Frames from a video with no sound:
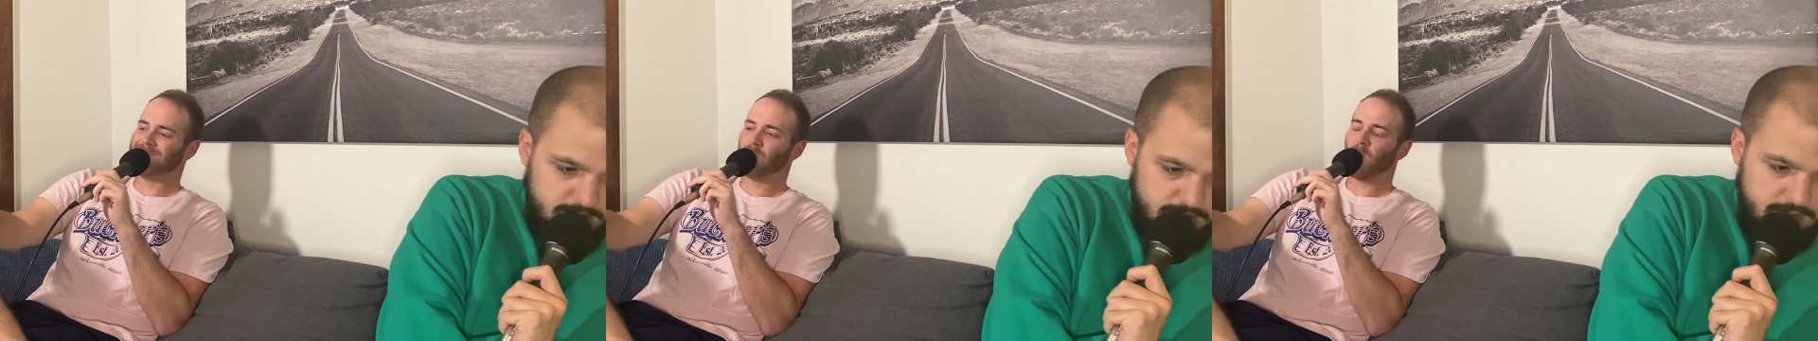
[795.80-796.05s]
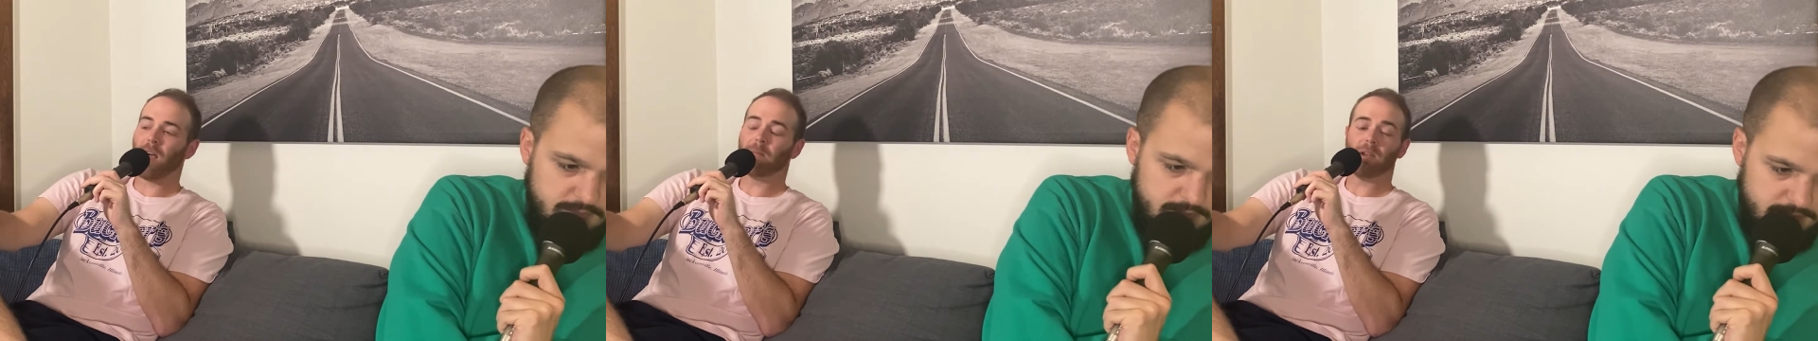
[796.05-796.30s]

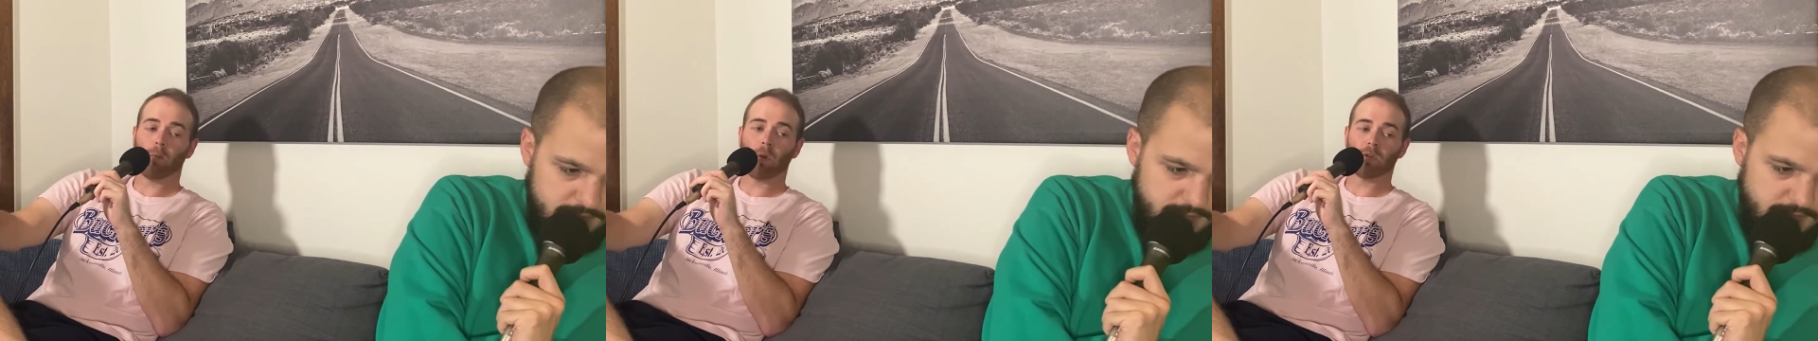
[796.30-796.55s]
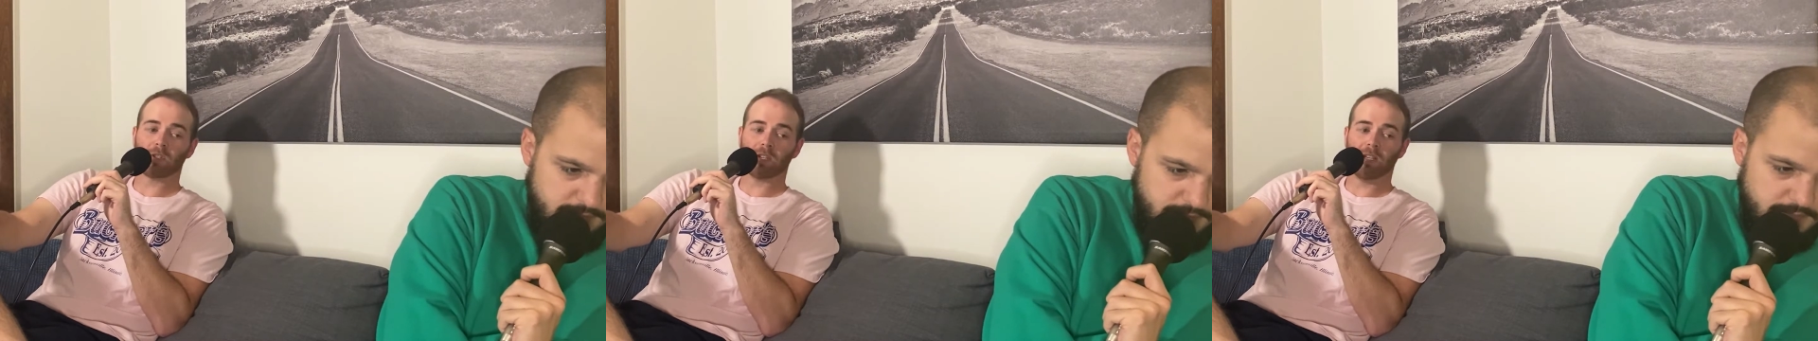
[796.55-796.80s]
Speaker 1: probably a
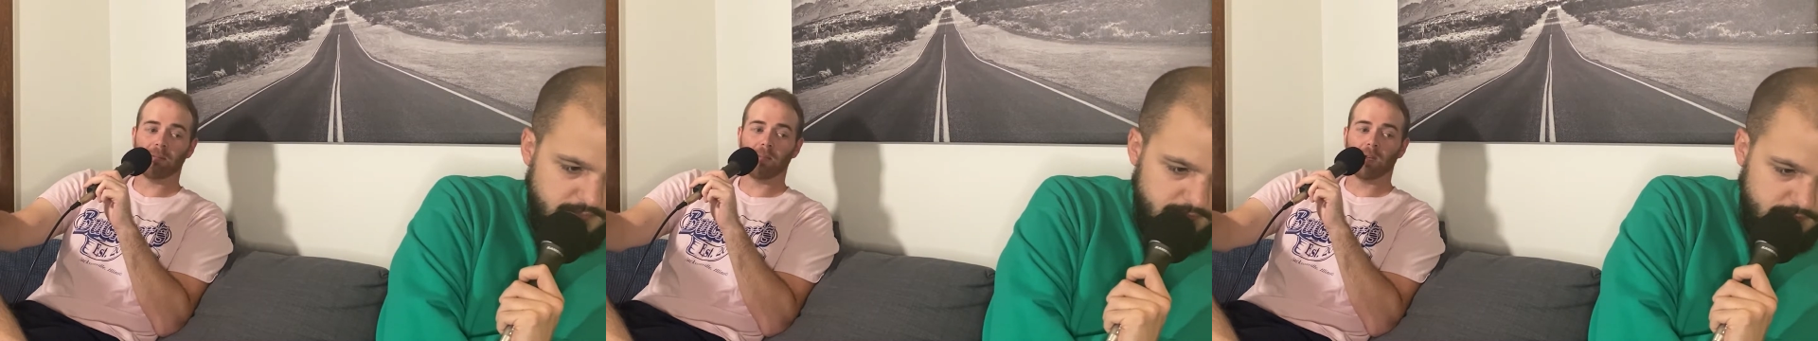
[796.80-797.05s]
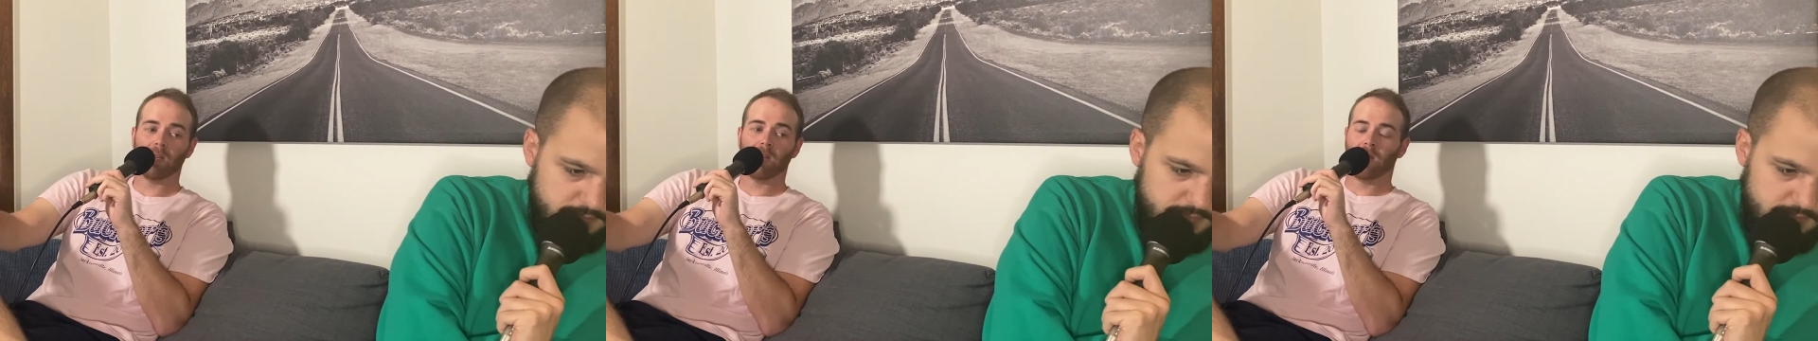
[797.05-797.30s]
worse team
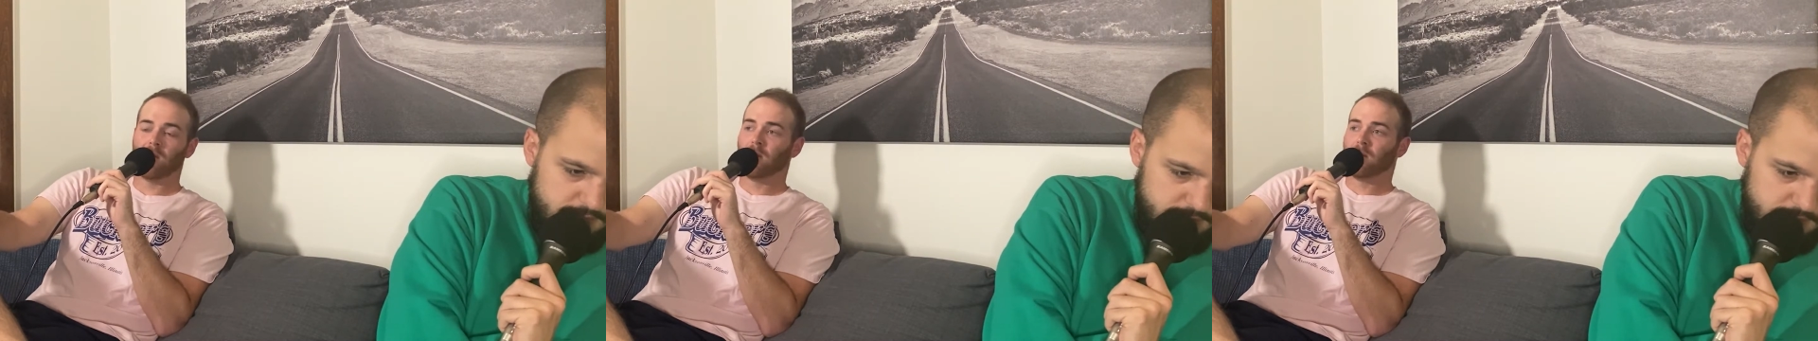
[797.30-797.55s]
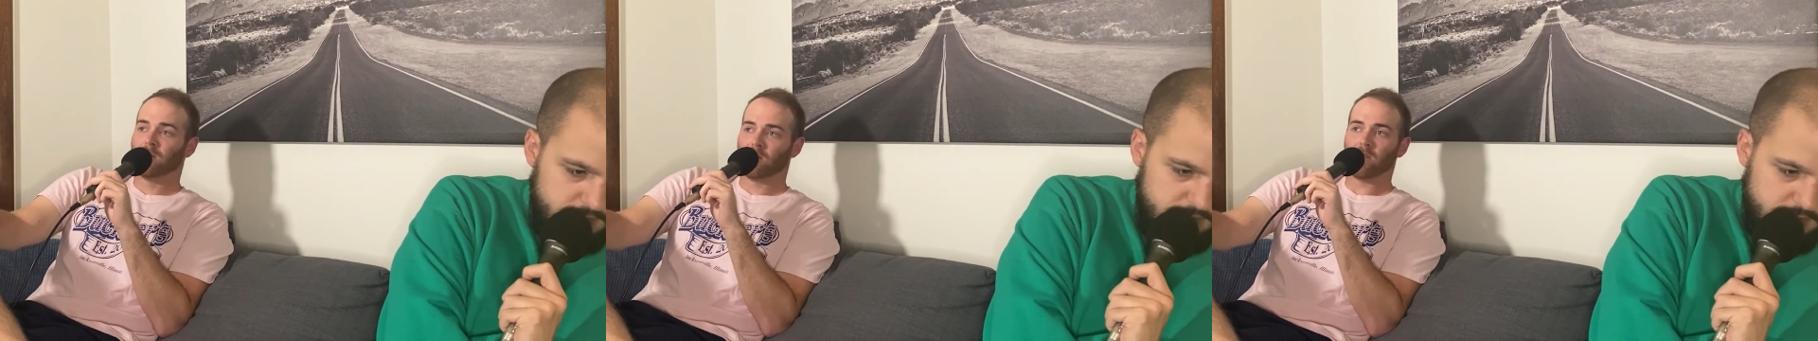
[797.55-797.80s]

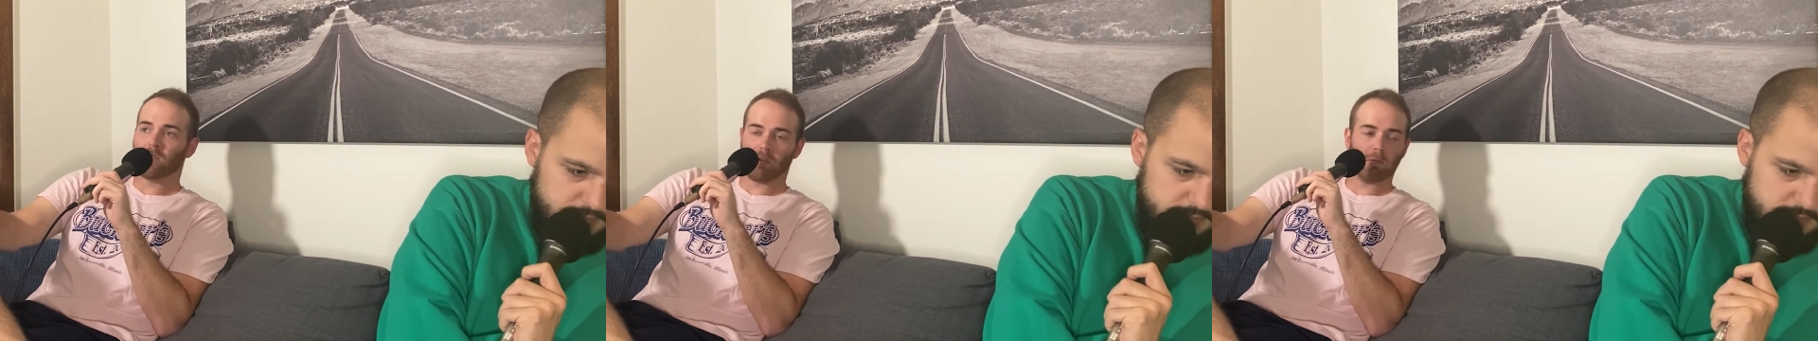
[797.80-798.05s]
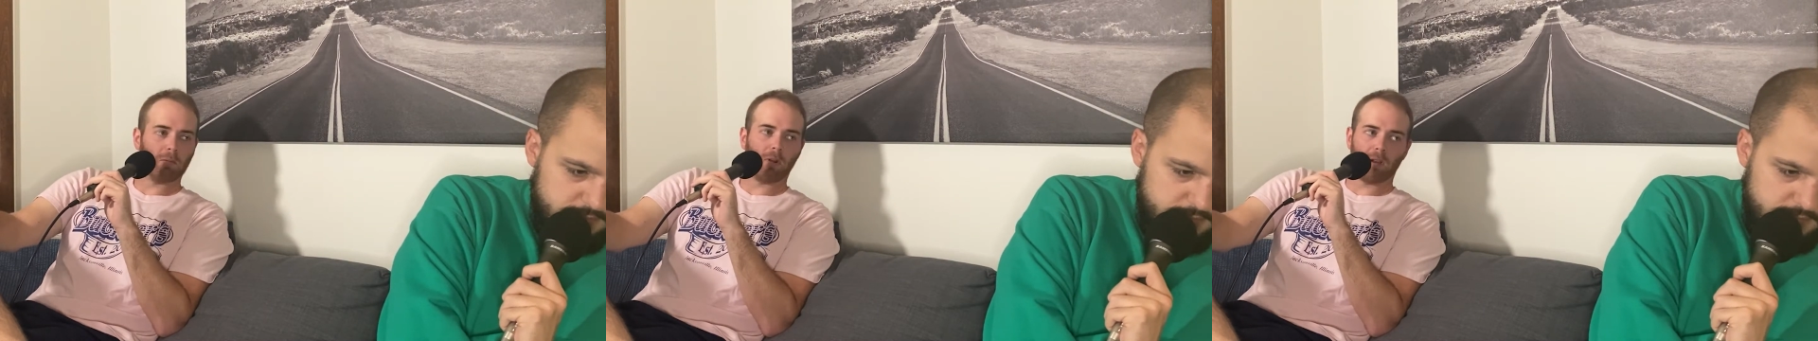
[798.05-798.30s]
to the Super
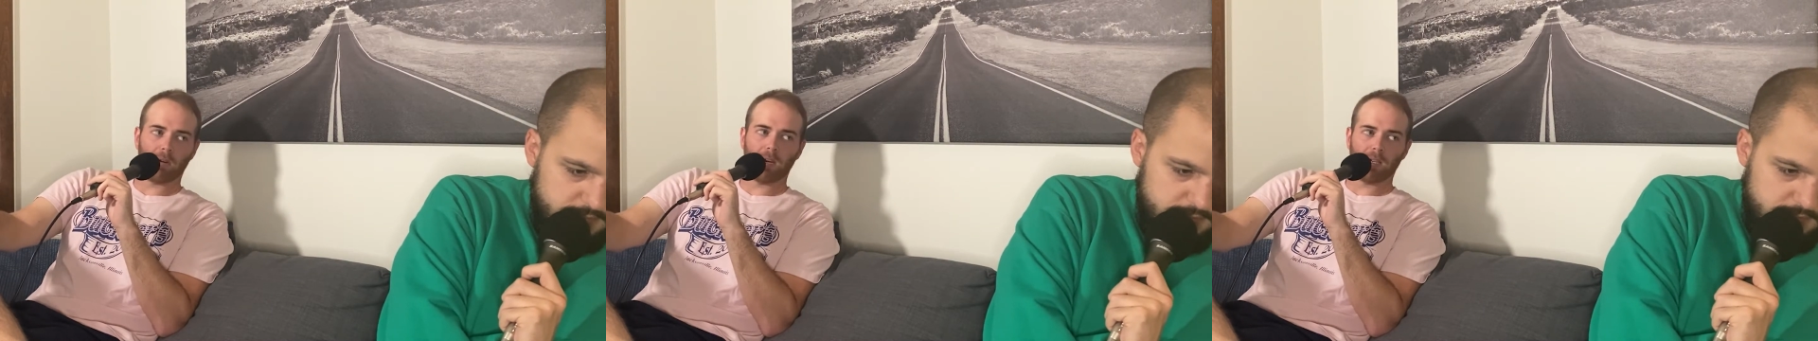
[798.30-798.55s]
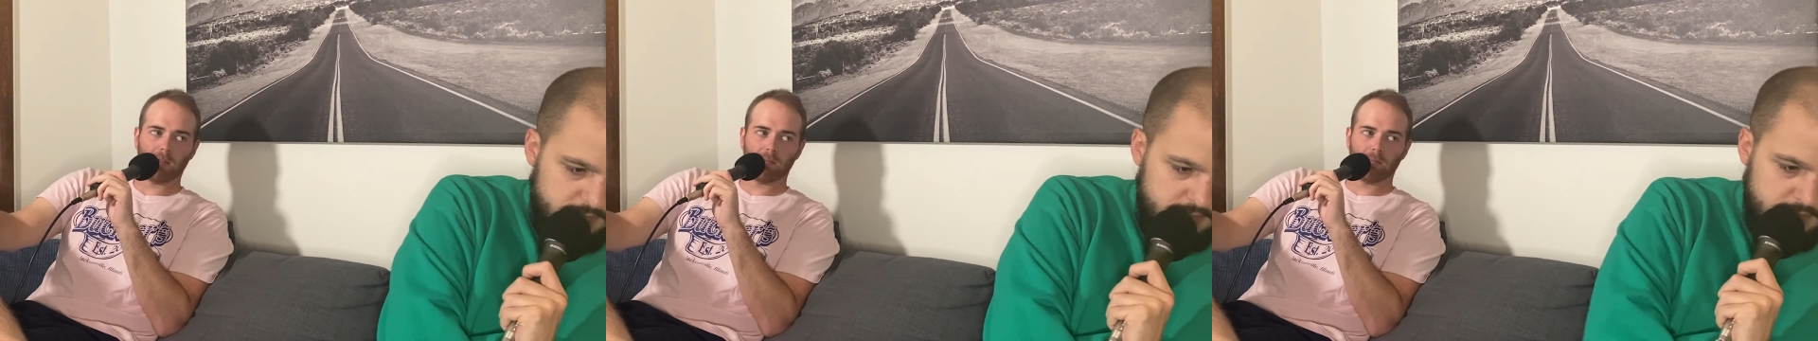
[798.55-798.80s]
Bowl already.